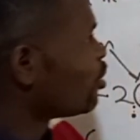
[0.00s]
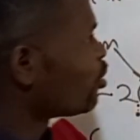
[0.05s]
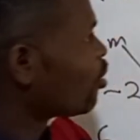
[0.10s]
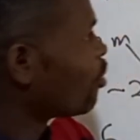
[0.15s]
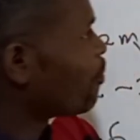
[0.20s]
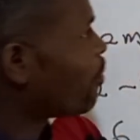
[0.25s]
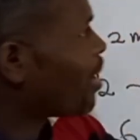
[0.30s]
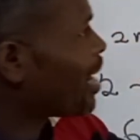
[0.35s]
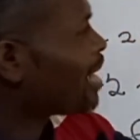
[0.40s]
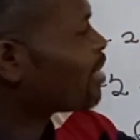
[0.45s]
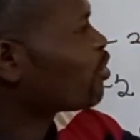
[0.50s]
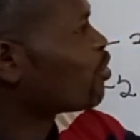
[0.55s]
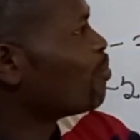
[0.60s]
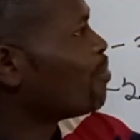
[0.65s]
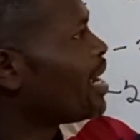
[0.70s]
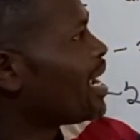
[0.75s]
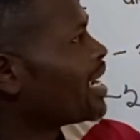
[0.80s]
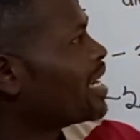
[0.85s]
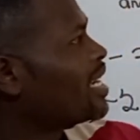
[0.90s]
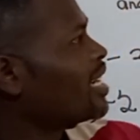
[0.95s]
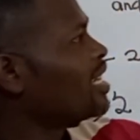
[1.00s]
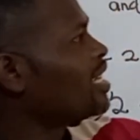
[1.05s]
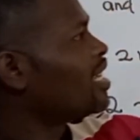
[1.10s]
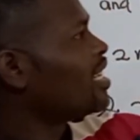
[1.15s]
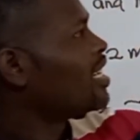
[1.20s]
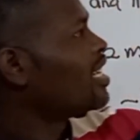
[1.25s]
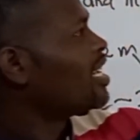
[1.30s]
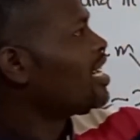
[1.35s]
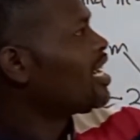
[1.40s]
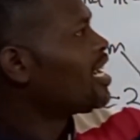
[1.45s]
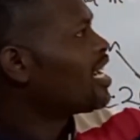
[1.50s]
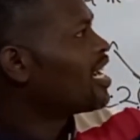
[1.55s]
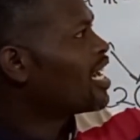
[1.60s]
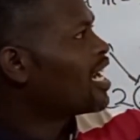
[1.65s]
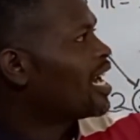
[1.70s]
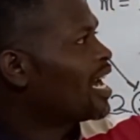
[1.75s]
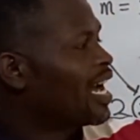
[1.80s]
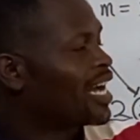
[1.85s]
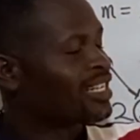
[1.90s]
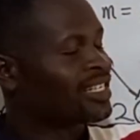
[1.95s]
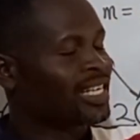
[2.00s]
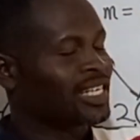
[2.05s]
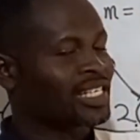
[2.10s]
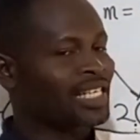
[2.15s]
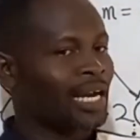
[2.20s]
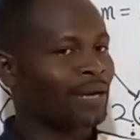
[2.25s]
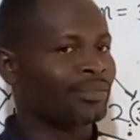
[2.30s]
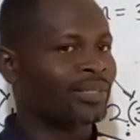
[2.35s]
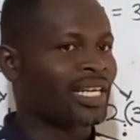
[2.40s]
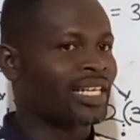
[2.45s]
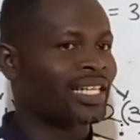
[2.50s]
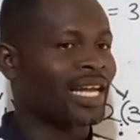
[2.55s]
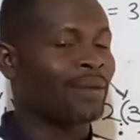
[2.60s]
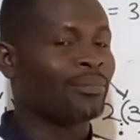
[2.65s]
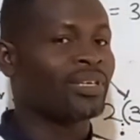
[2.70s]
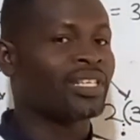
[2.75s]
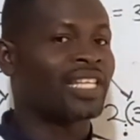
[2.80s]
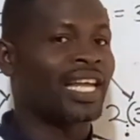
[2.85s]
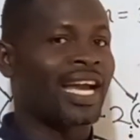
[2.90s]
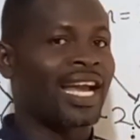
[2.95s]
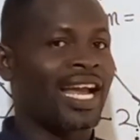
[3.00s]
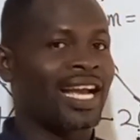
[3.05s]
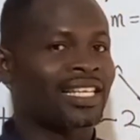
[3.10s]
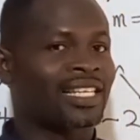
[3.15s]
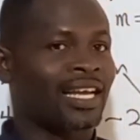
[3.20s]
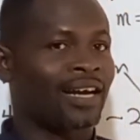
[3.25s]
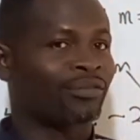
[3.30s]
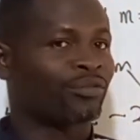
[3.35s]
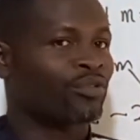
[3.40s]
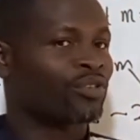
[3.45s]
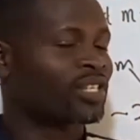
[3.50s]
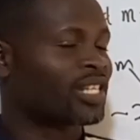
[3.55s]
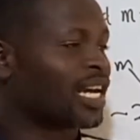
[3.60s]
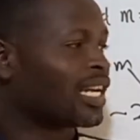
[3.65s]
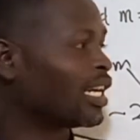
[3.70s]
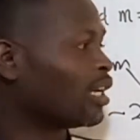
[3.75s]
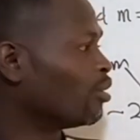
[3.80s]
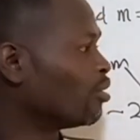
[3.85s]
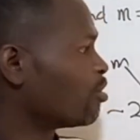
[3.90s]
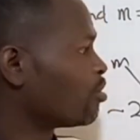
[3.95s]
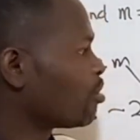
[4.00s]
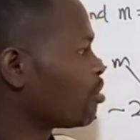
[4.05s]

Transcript: So for us to make x the subject, that means the x have to stand alone.